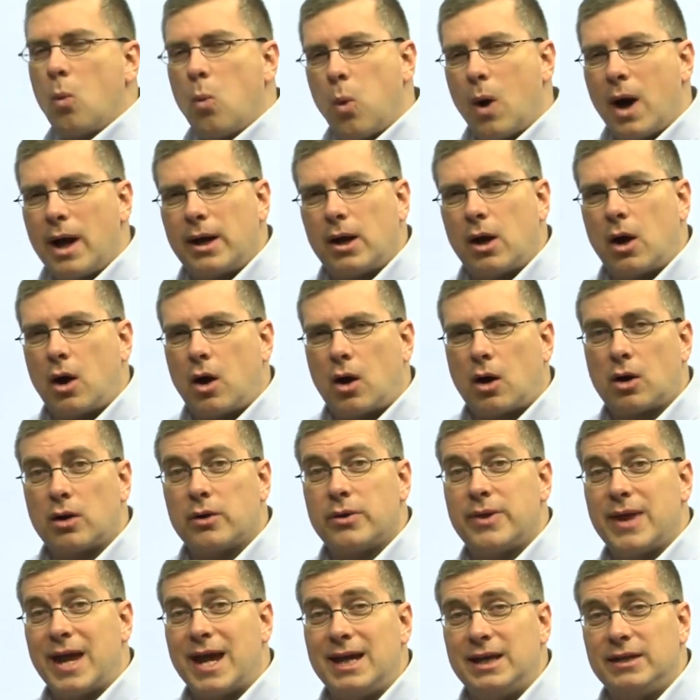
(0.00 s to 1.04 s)
What are
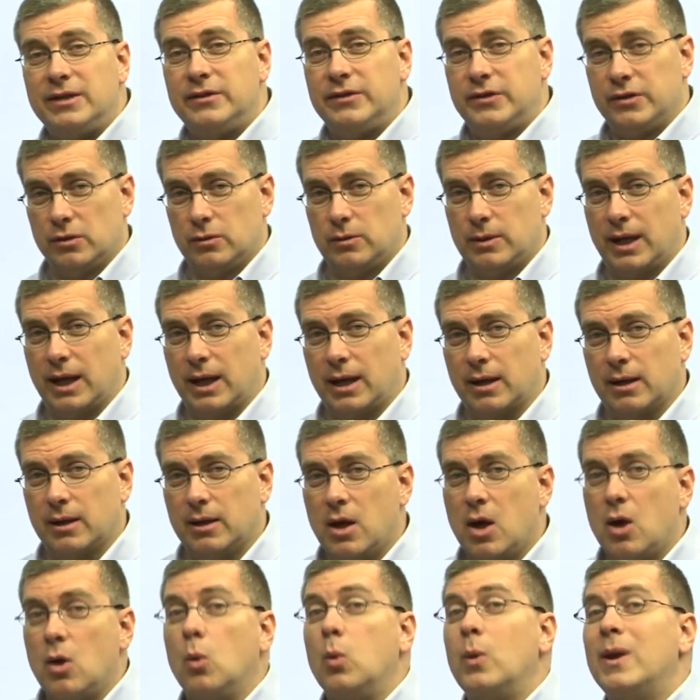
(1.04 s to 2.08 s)
they doing?
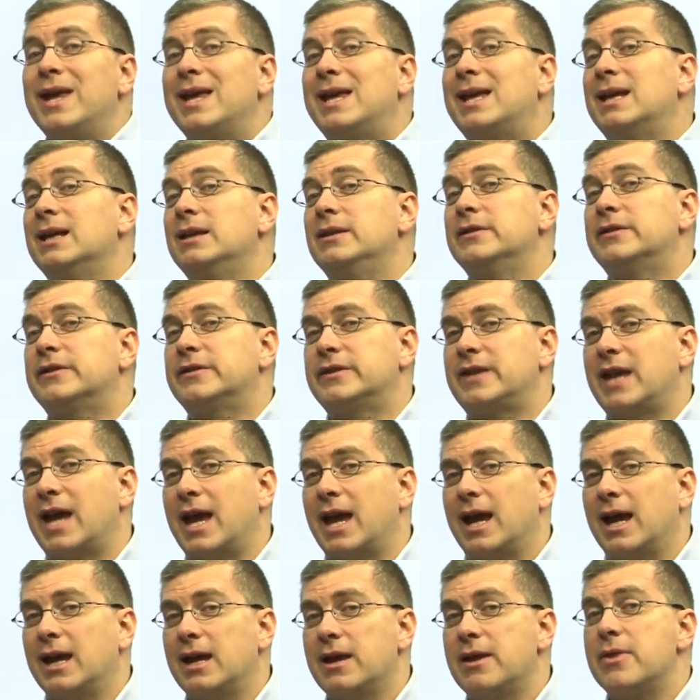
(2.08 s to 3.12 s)
We can
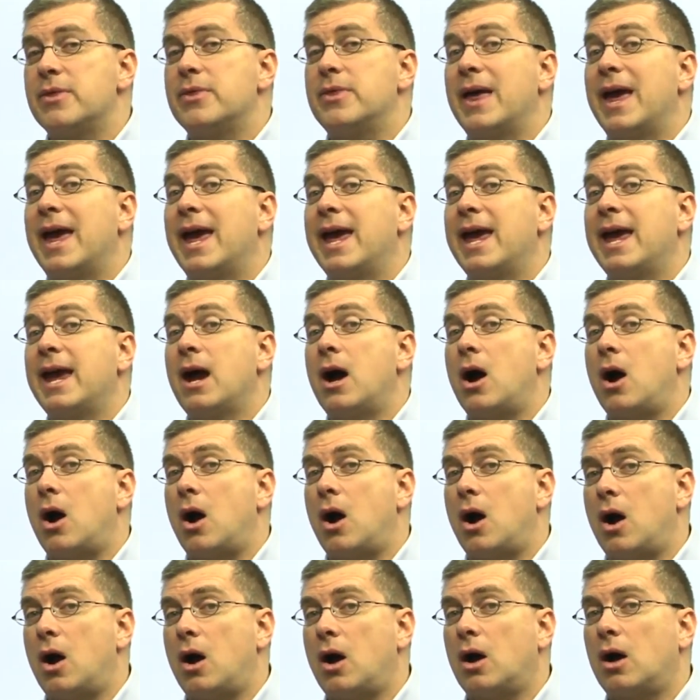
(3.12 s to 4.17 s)
say they
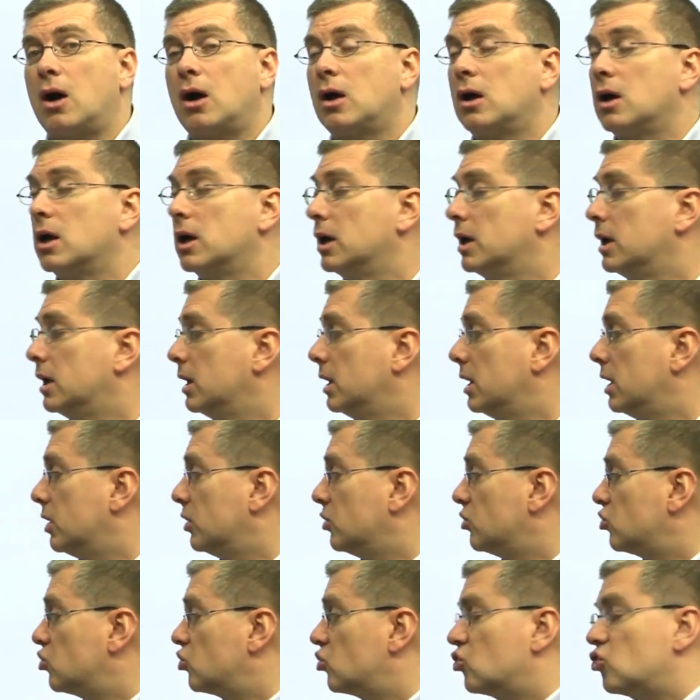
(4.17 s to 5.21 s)
are
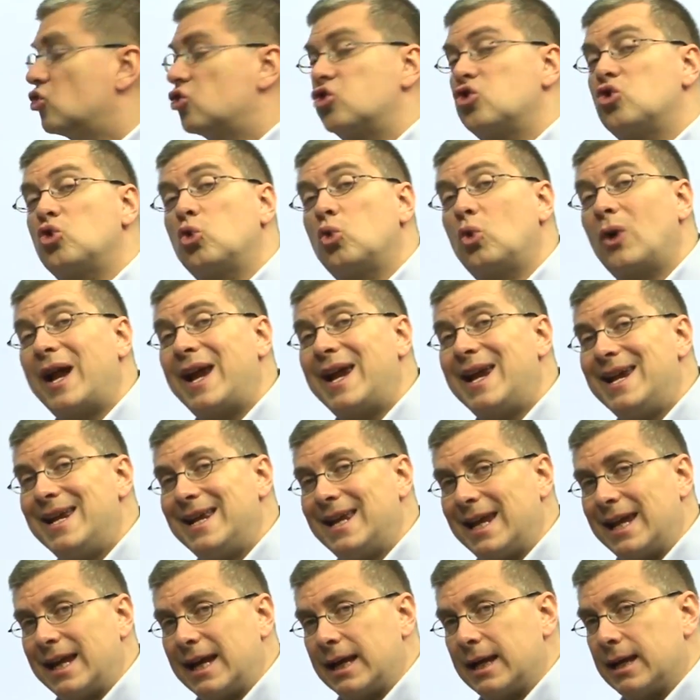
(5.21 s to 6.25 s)

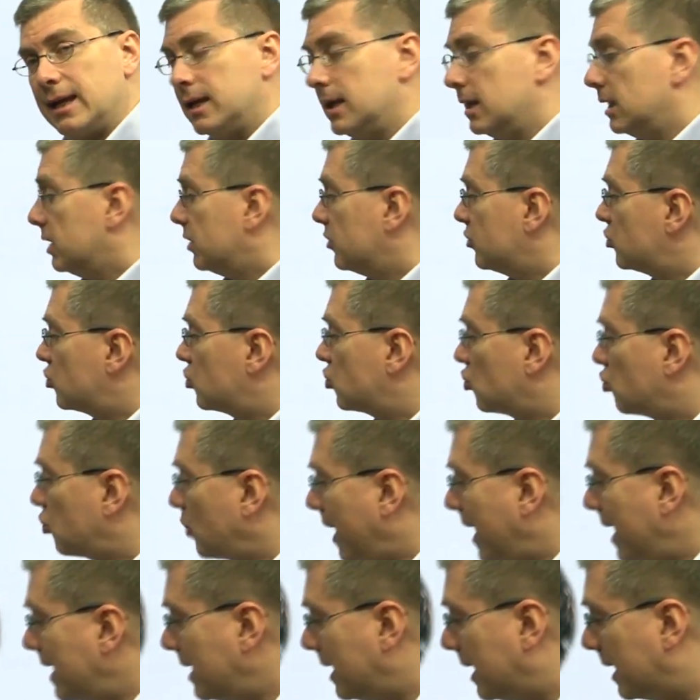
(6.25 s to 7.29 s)
training.
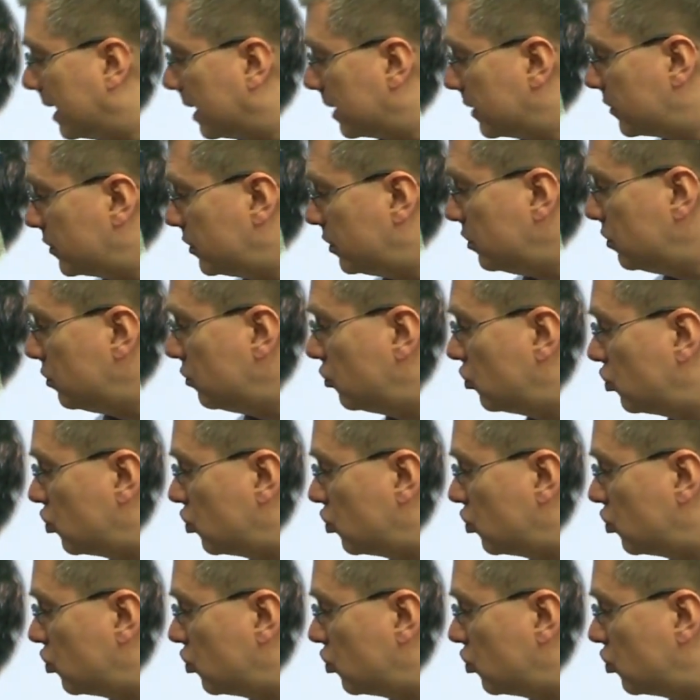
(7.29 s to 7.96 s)
Training, to